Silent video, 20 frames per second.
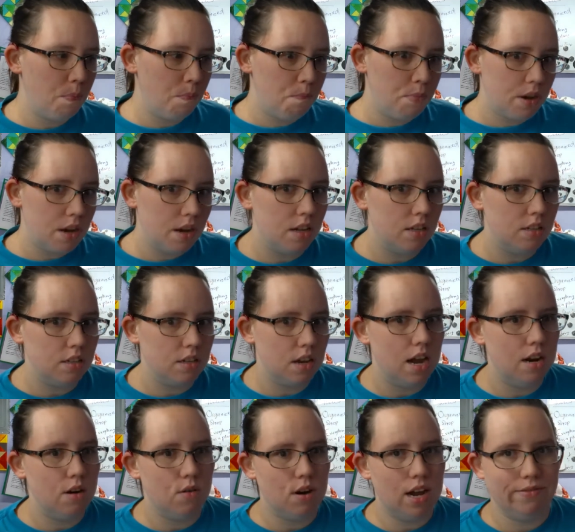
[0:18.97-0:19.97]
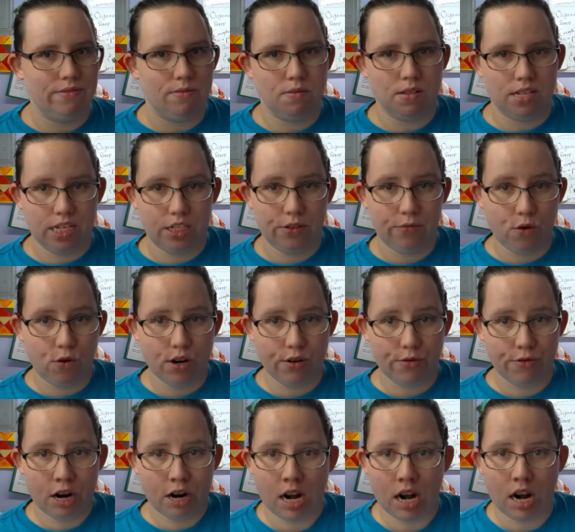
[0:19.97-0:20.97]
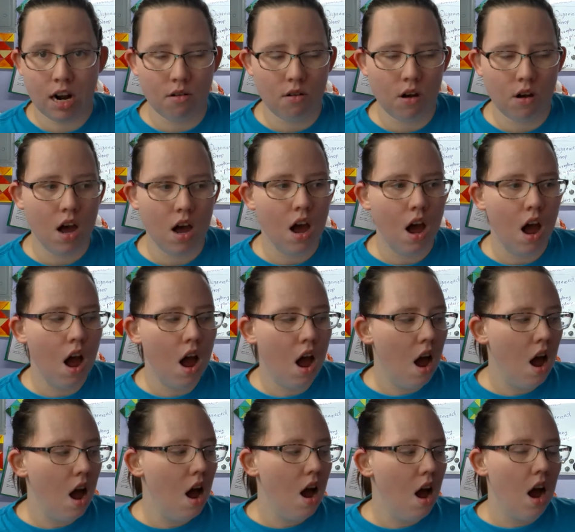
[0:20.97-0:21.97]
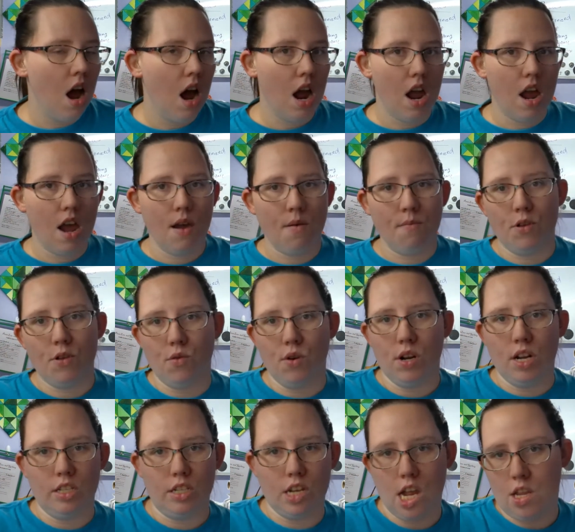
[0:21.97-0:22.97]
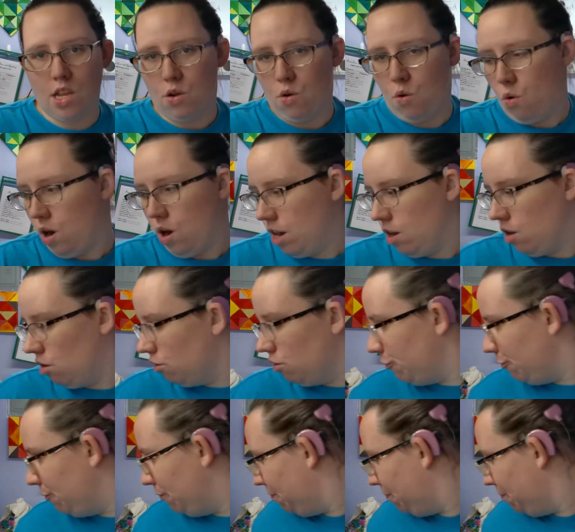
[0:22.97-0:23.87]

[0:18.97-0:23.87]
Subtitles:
But I don't have a place for it right now. I am doing a tutorial.